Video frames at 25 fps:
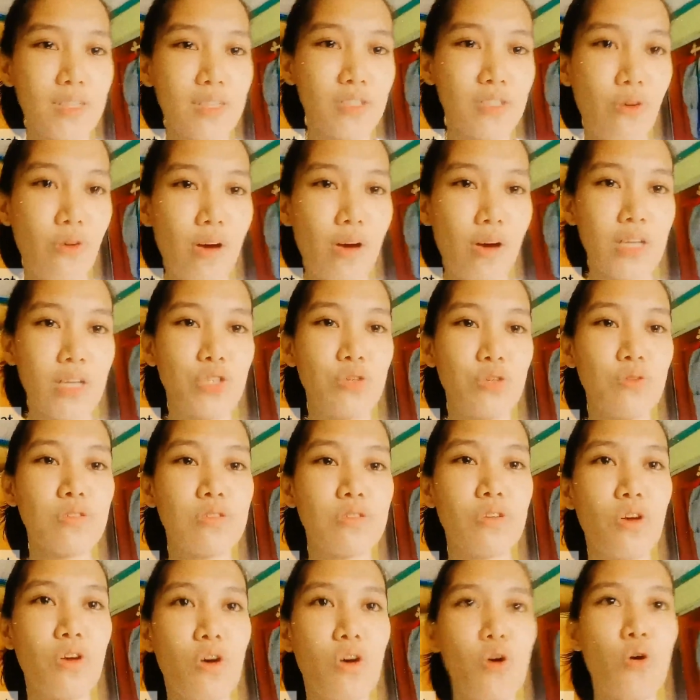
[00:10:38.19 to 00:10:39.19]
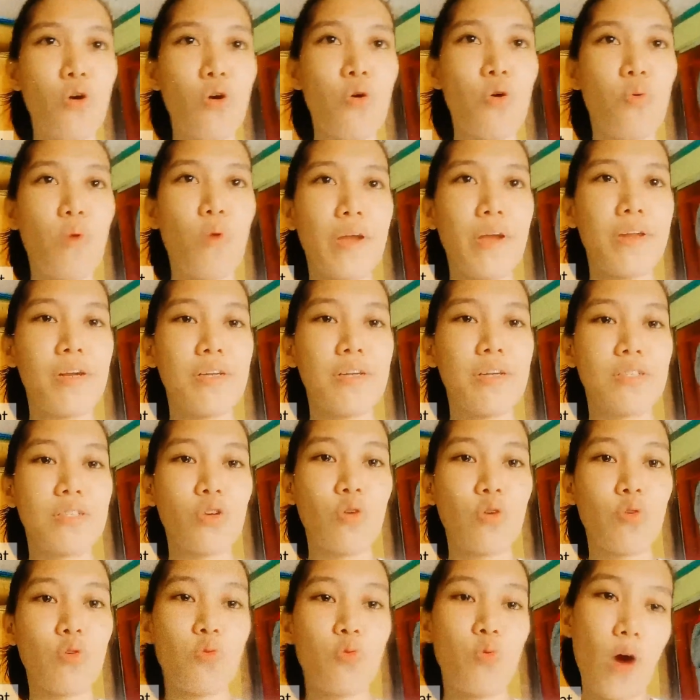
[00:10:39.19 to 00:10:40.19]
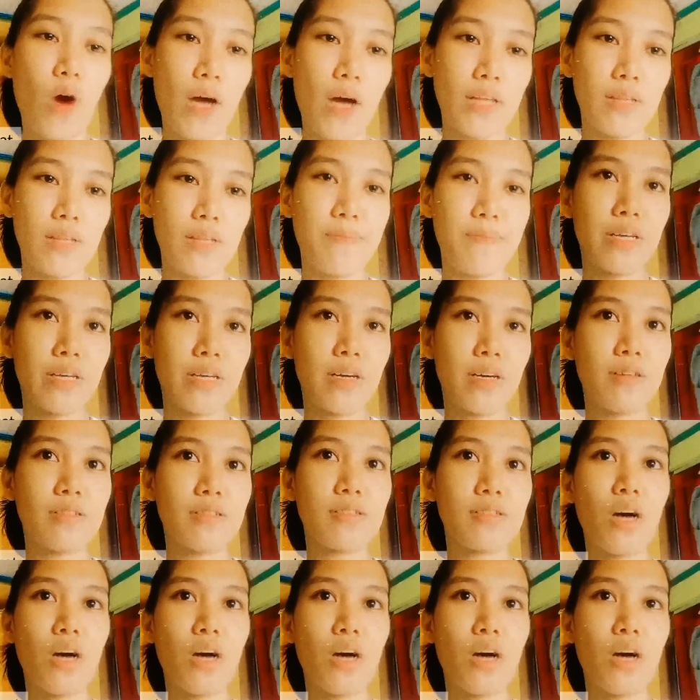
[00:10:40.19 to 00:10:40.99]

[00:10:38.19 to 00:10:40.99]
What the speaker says: So I choose wider squat because